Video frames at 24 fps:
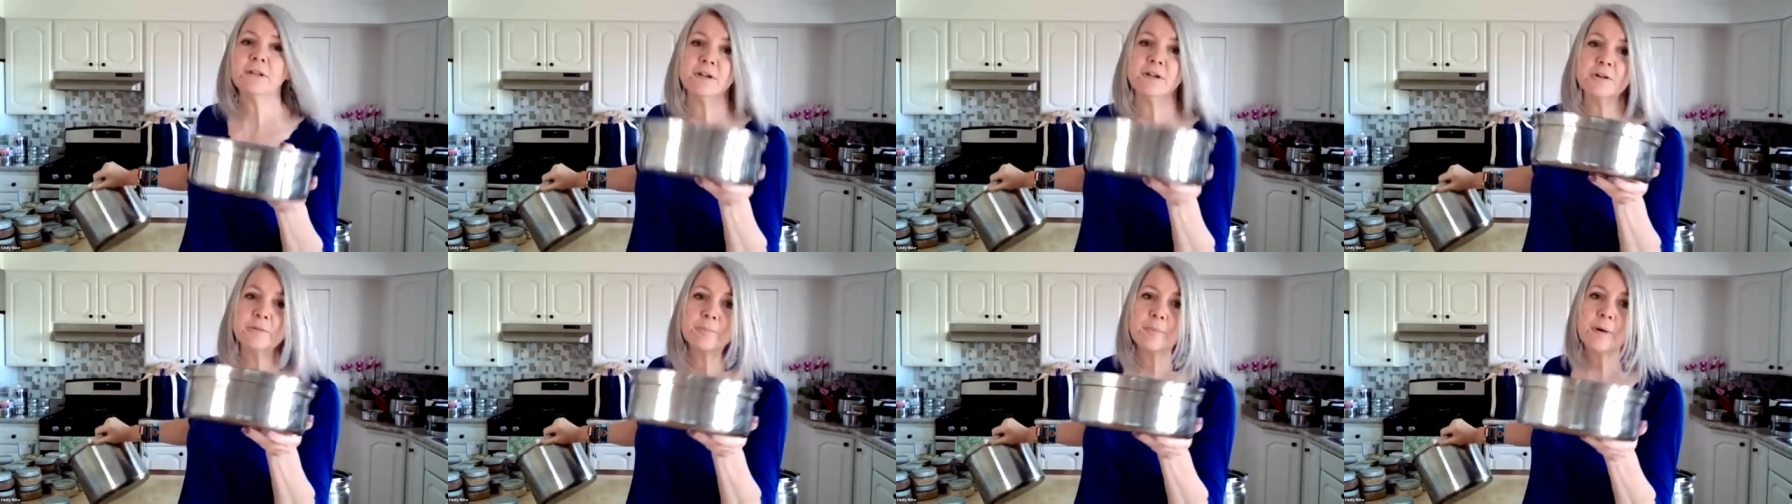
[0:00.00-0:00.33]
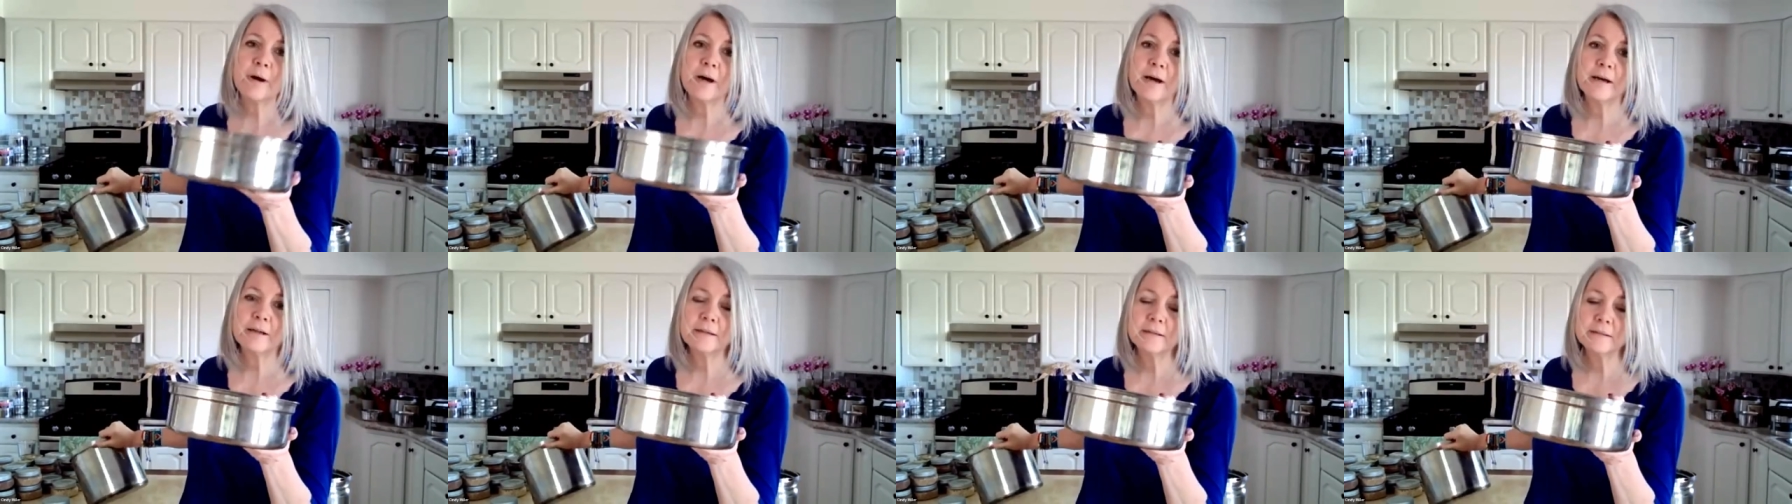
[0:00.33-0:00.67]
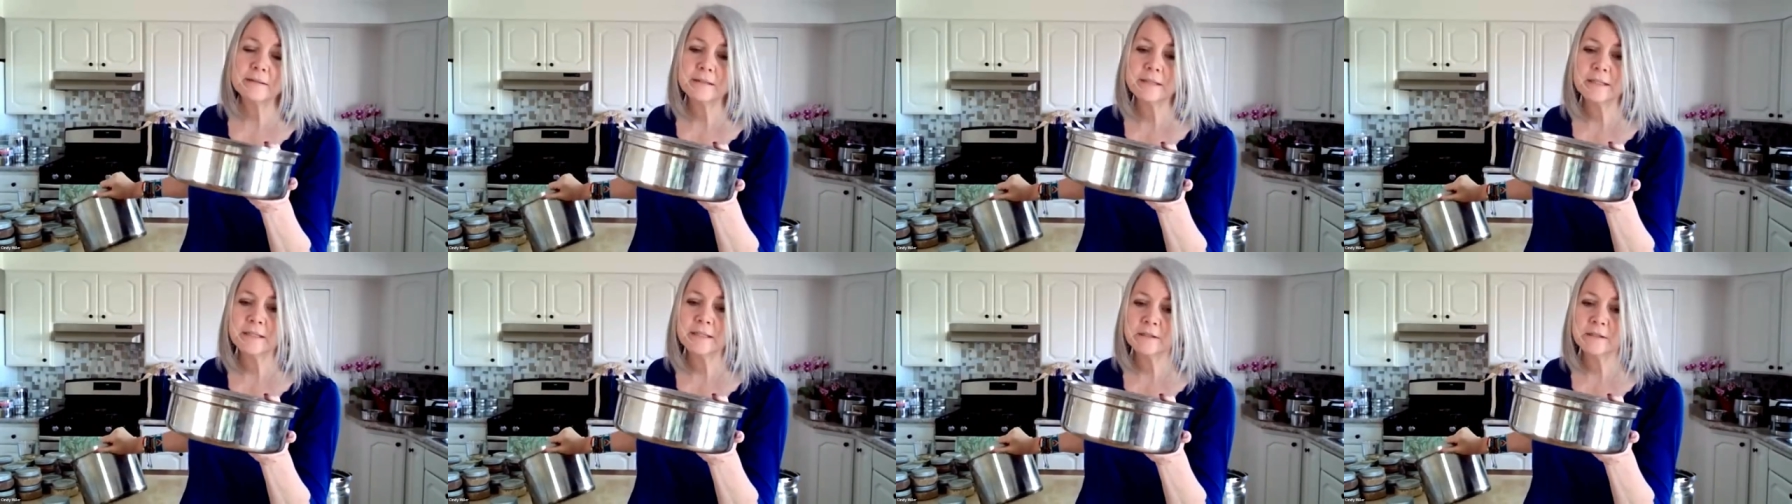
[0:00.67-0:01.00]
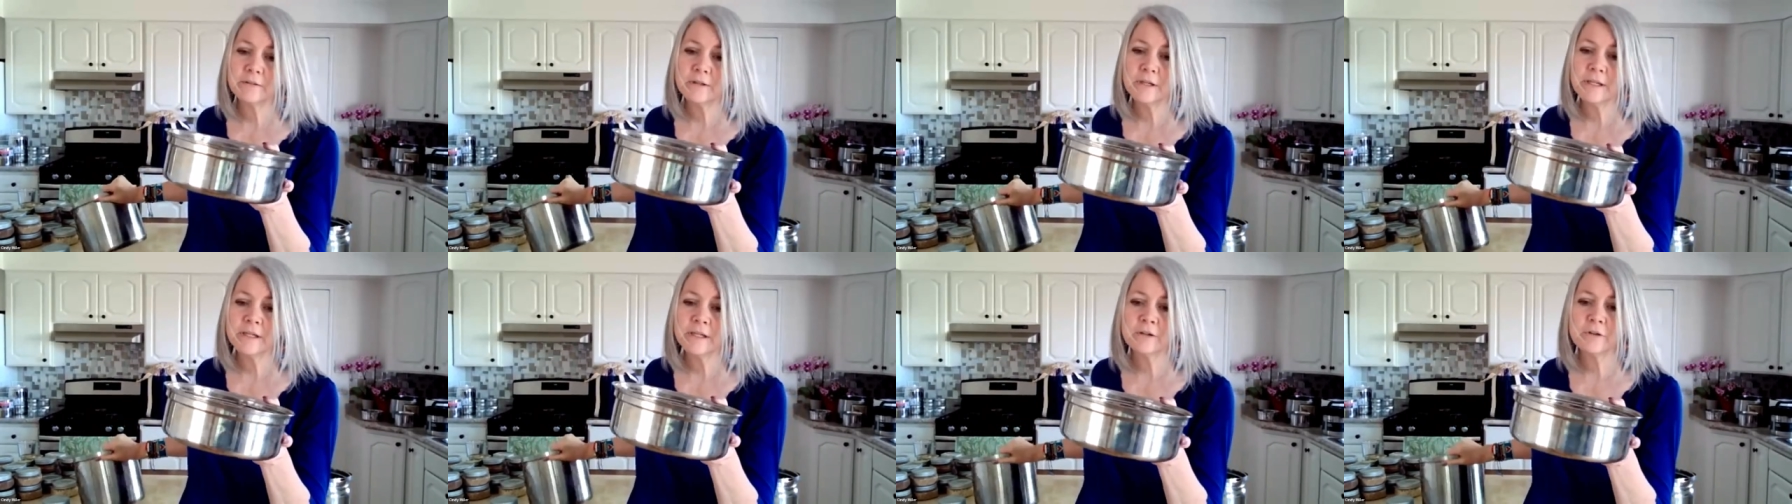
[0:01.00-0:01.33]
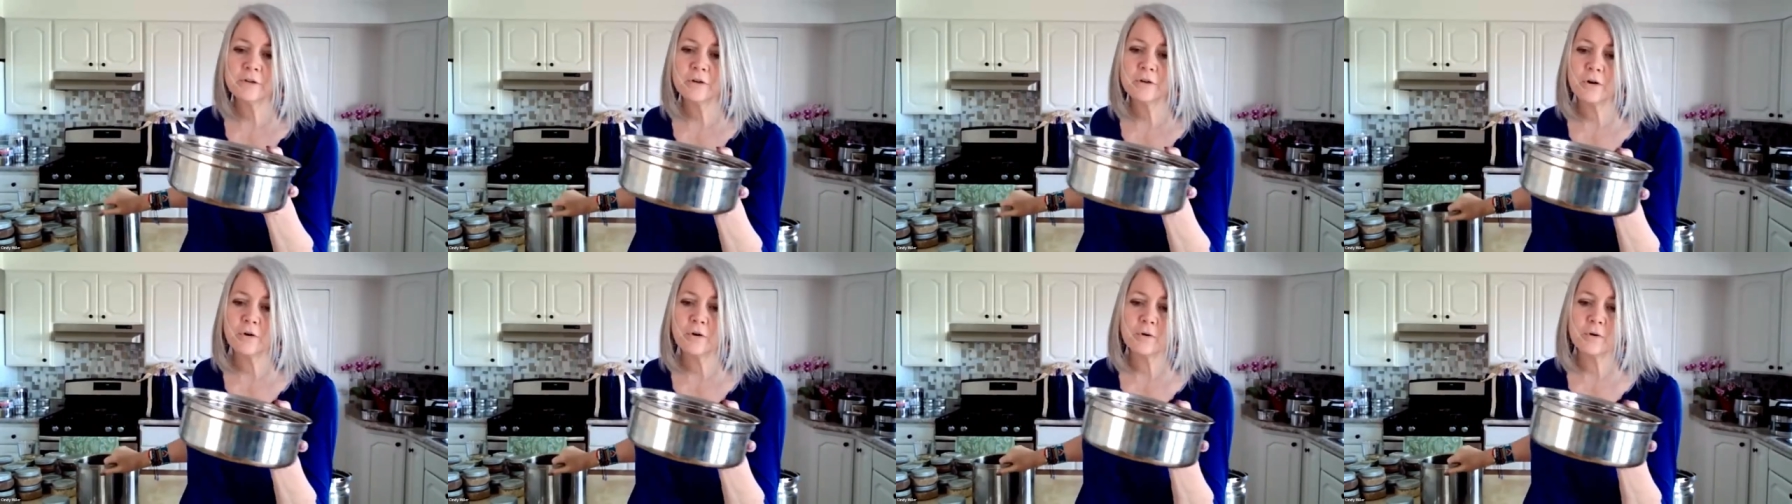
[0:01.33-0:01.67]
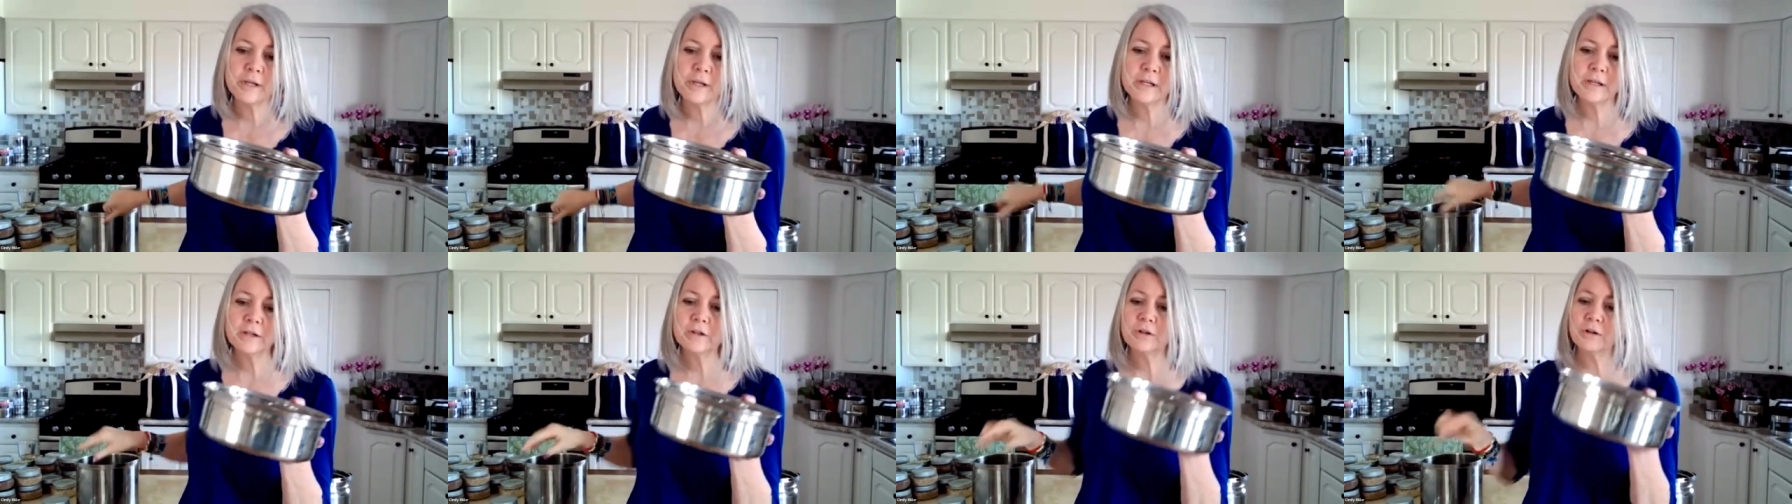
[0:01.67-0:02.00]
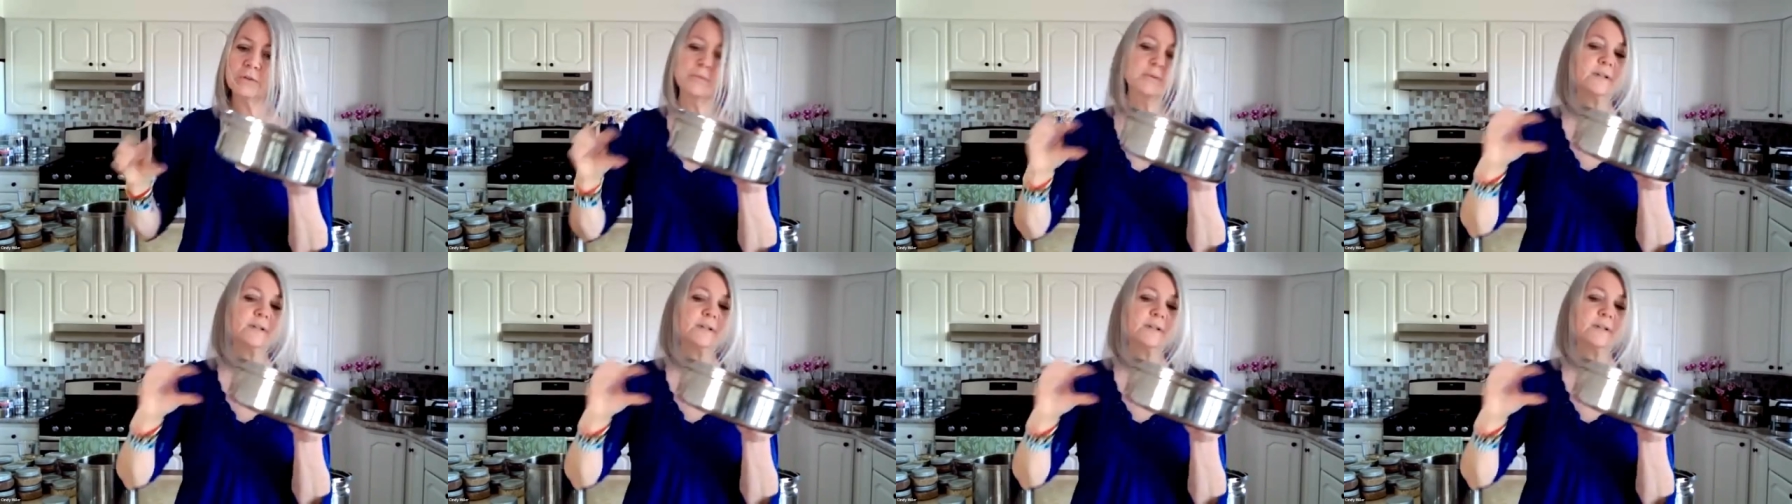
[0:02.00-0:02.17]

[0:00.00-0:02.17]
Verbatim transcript: liter pot it'll it'll go it'll cook